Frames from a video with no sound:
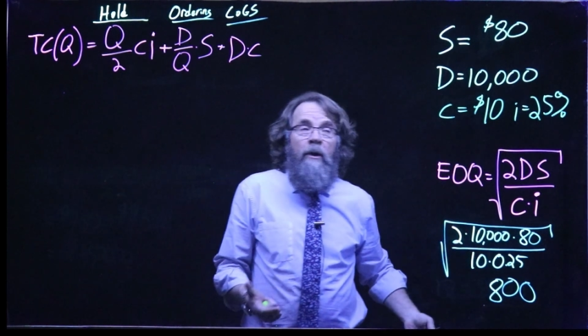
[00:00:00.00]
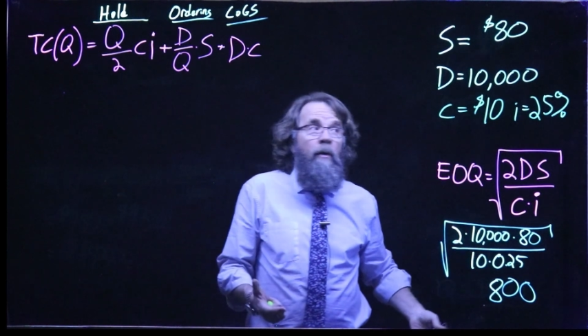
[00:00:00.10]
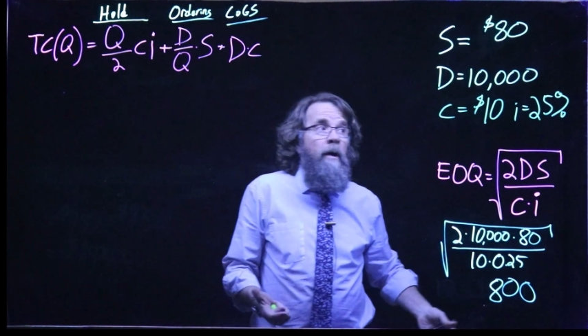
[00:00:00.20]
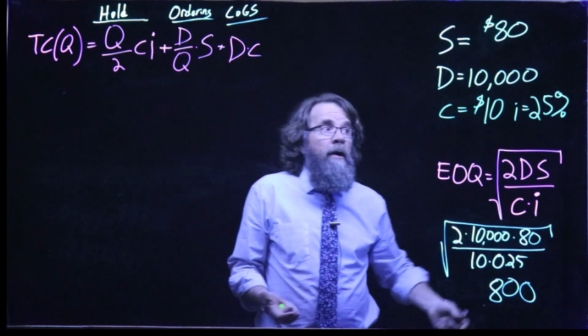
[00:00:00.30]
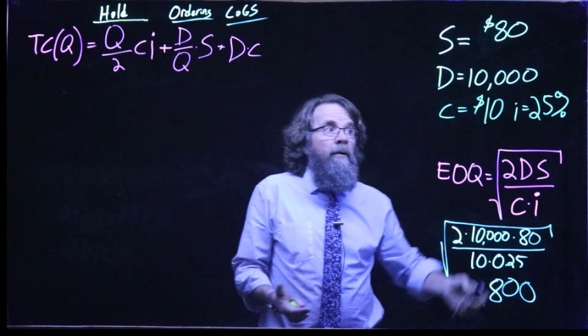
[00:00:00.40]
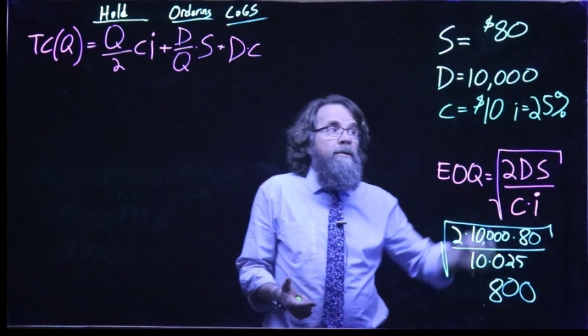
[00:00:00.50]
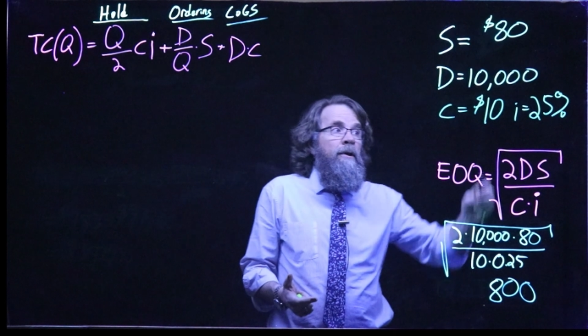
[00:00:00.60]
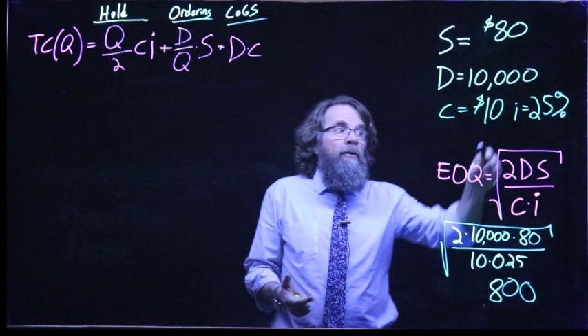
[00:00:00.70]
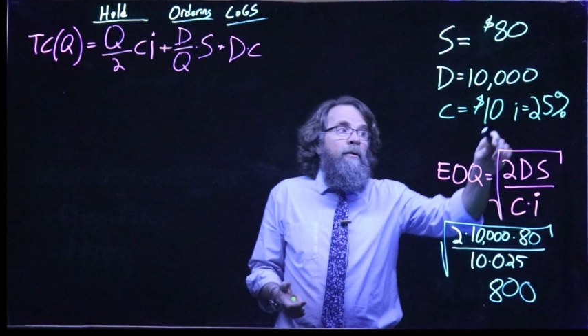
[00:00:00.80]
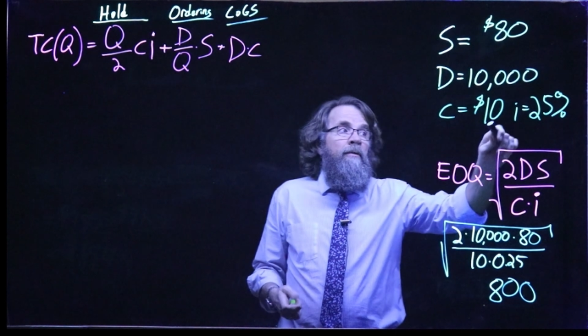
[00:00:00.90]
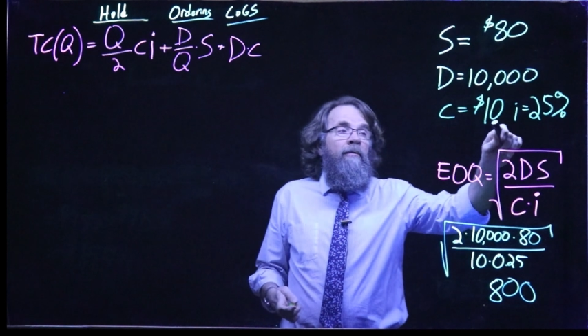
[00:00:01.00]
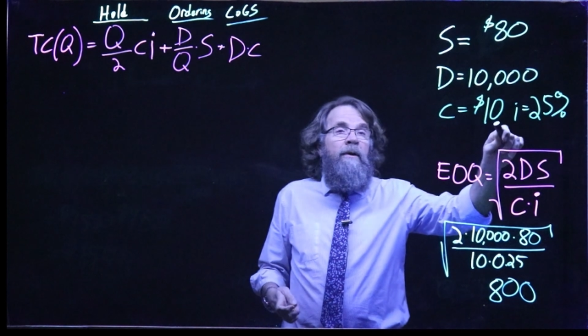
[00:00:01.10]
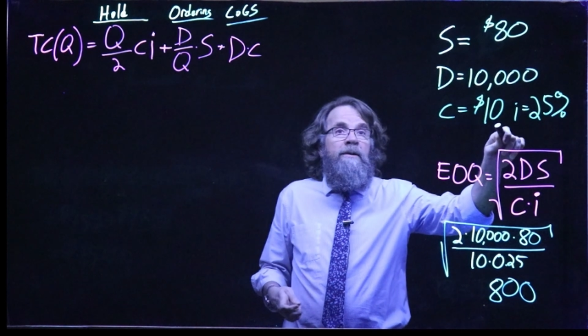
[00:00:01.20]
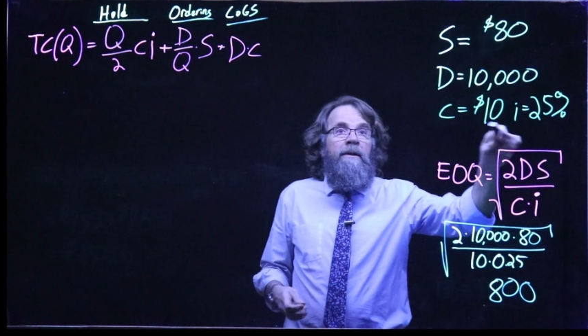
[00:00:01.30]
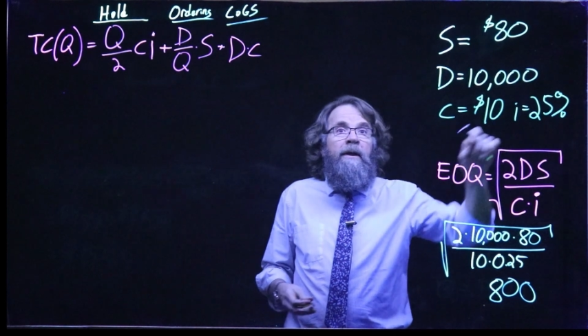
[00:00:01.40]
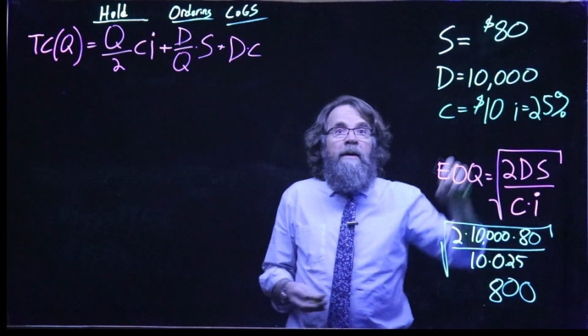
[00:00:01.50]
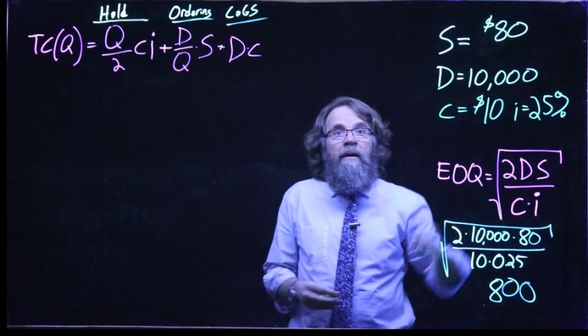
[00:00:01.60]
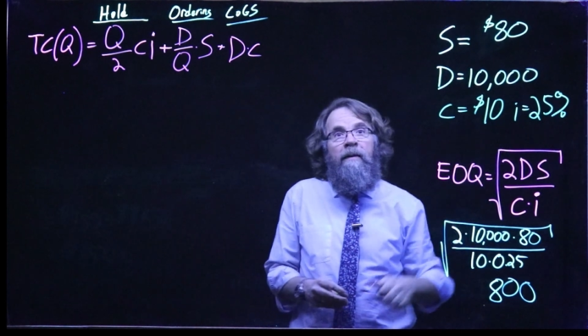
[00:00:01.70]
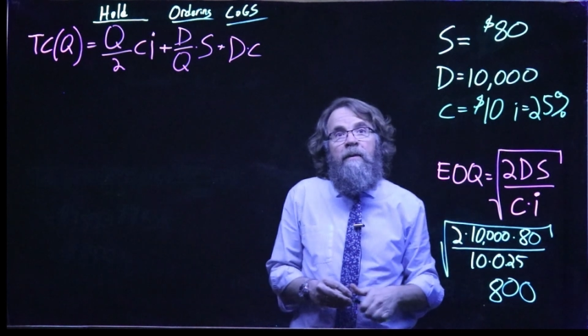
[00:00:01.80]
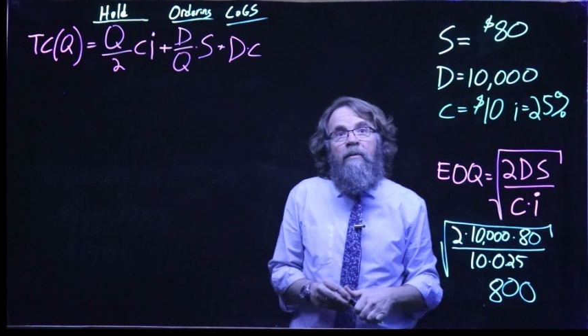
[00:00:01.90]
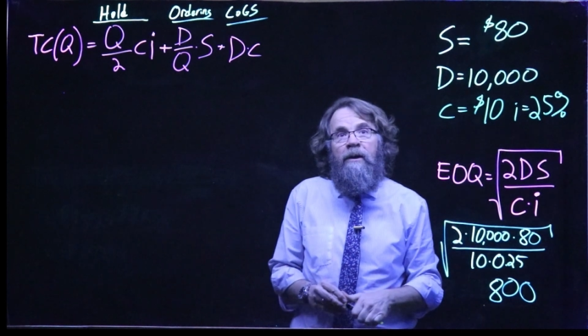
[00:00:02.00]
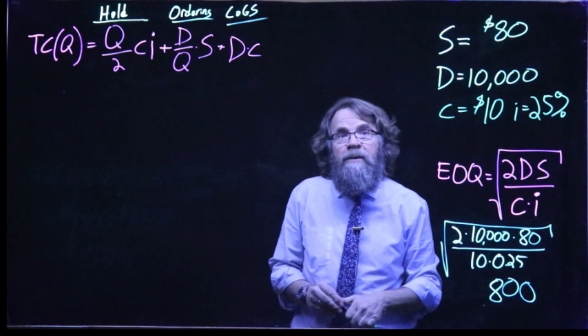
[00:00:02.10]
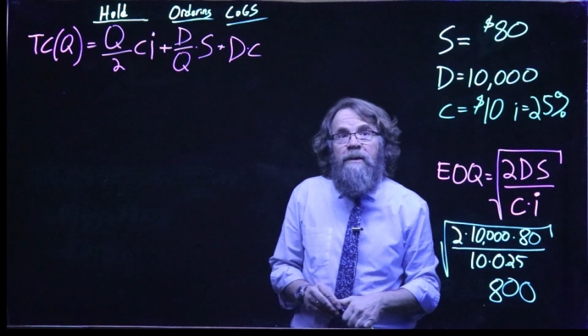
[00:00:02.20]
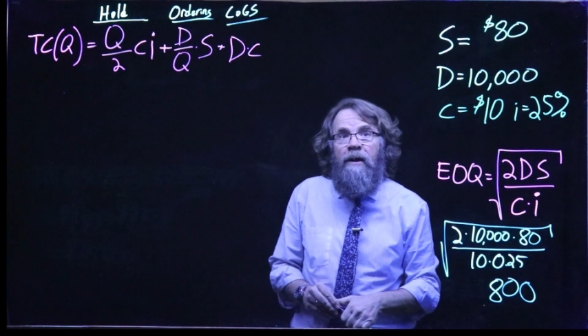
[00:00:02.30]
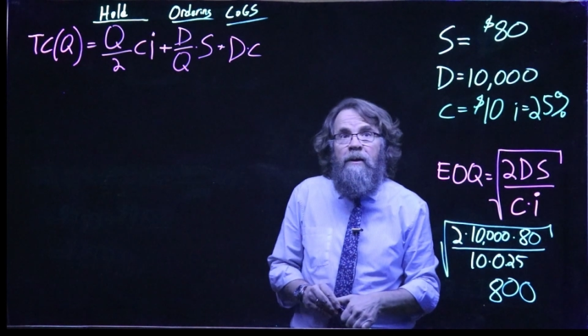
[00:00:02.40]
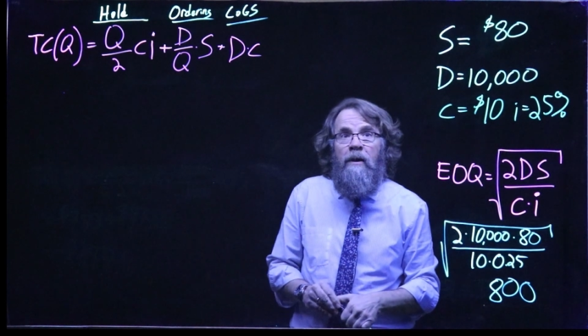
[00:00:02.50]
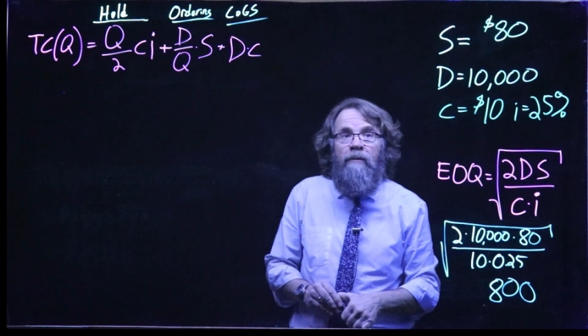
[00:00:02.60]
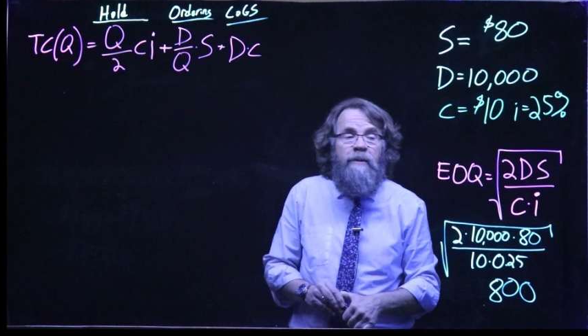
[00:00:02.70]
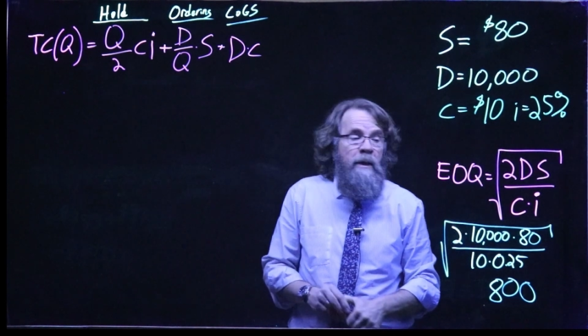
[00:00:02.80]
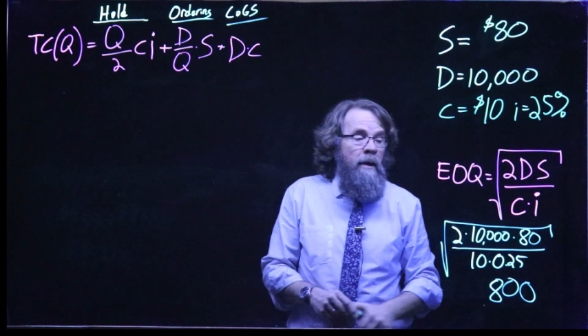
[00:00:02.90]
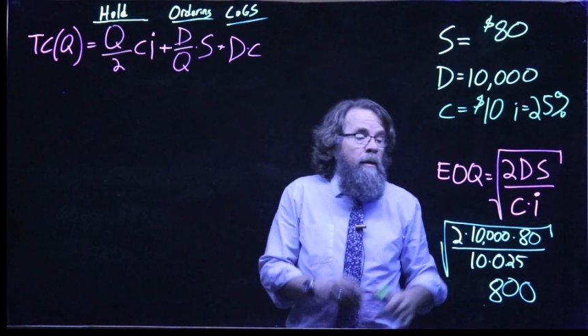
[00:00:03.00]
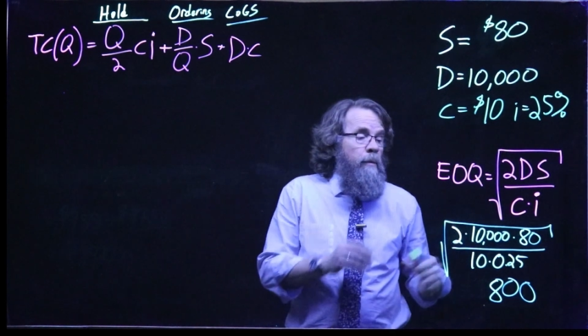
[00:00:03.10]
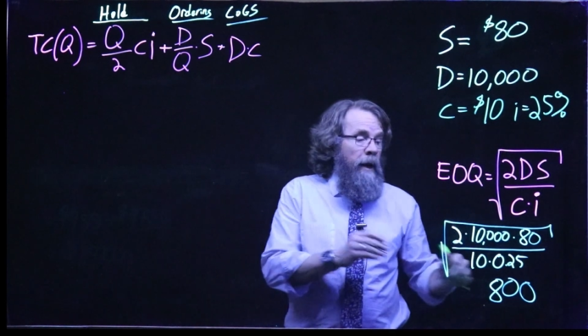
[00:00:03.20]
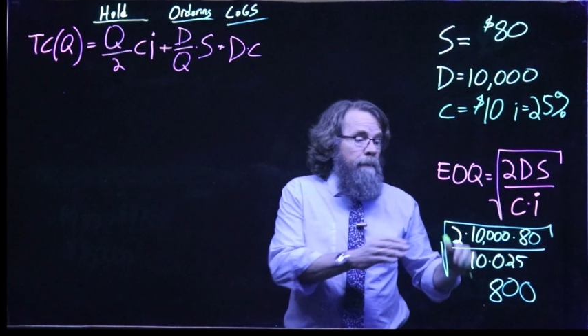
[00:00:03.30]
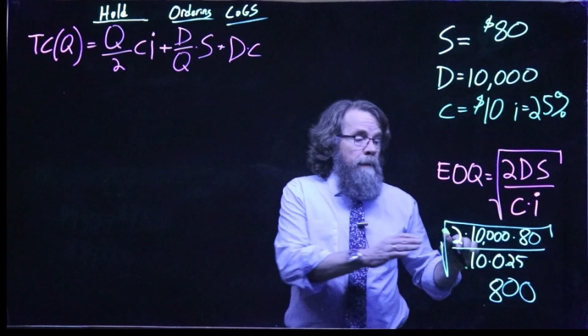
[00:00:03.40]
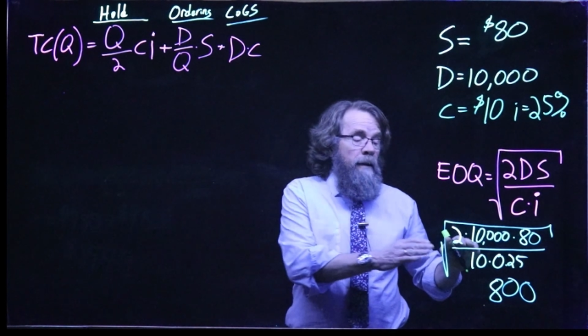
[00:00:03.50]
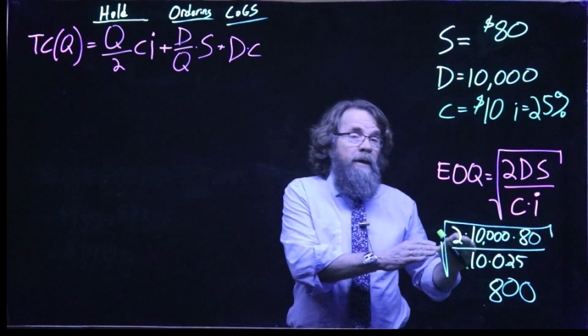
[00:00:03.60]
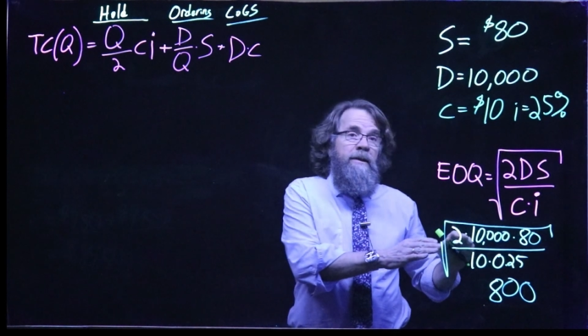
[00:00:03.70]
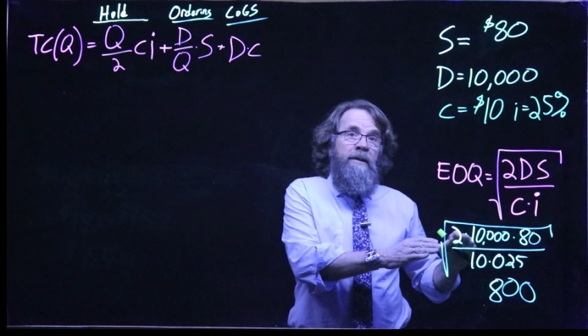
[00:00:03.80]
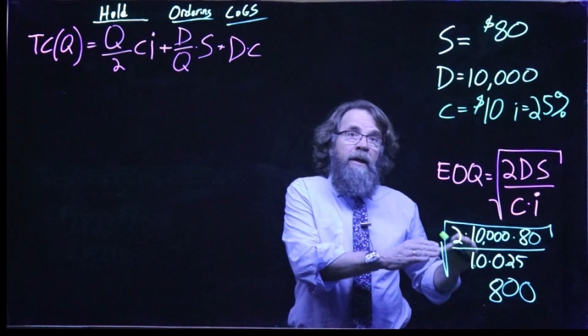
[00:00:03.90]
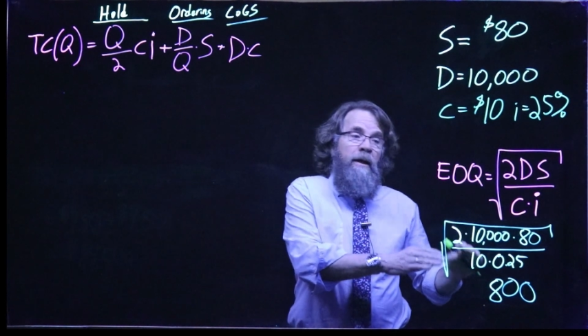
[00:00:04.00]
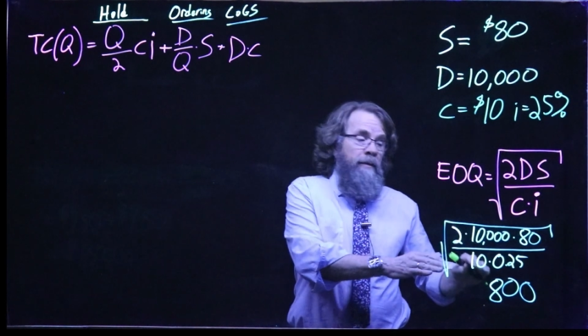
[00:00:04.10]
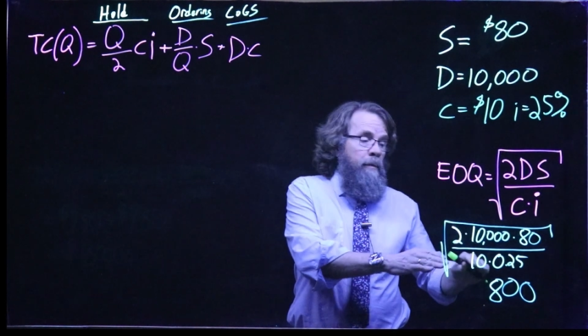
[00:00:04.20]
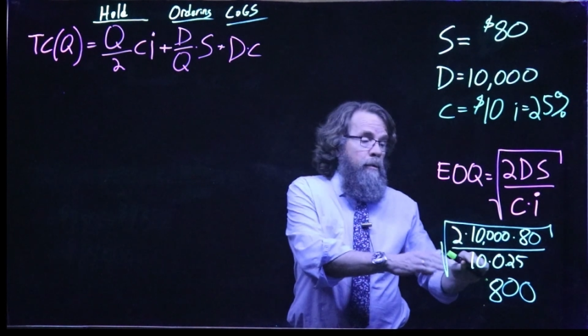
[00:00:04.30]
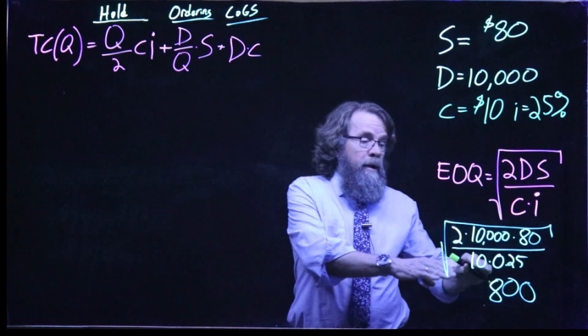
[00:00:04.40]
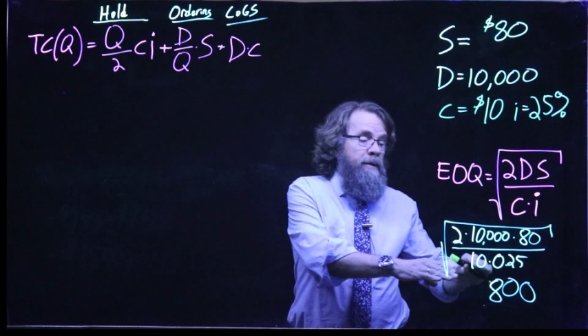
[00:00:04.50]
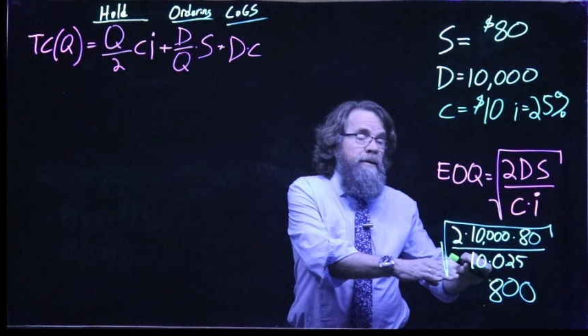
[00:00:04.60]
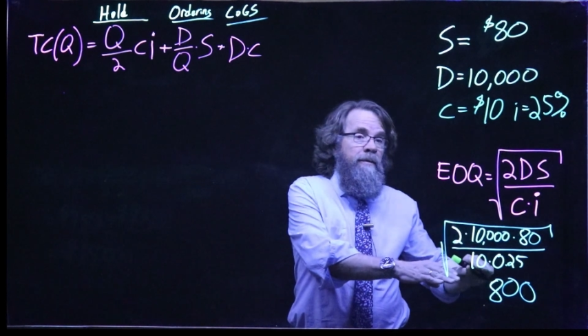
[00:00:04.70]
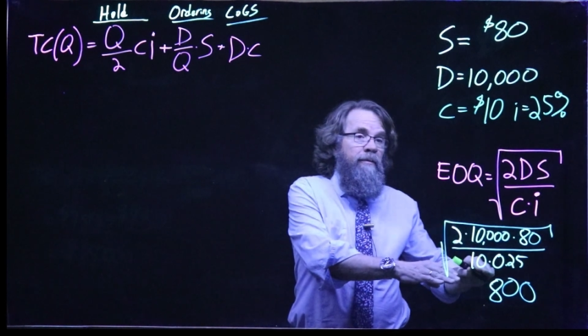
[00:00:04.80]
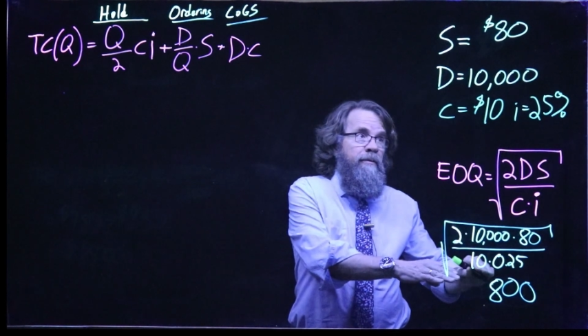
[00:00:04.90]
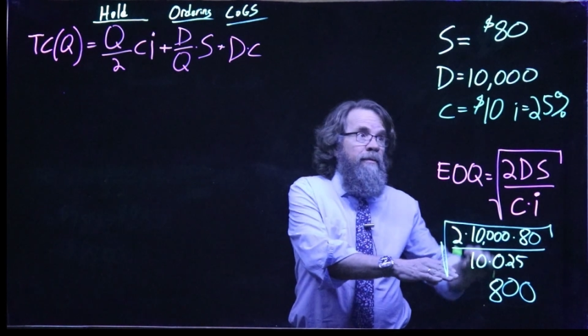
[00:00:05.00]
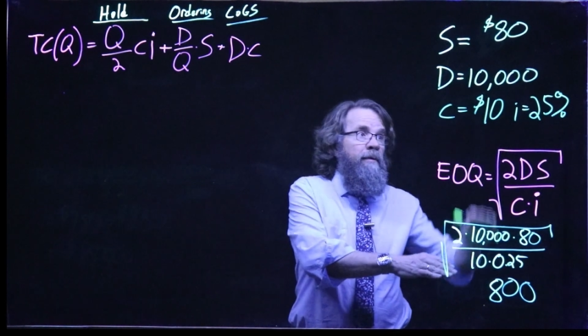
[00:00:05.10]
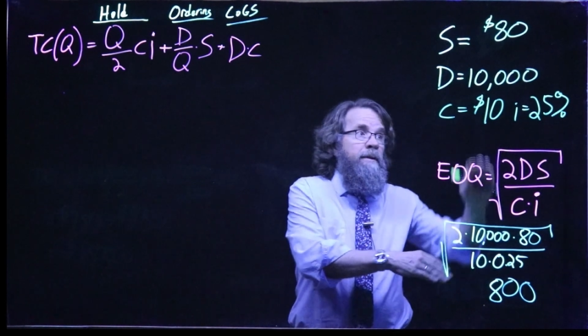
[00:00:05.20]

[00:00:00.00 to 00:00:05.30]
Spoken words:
requires in order for us to get the price of $10. But let's say at the price of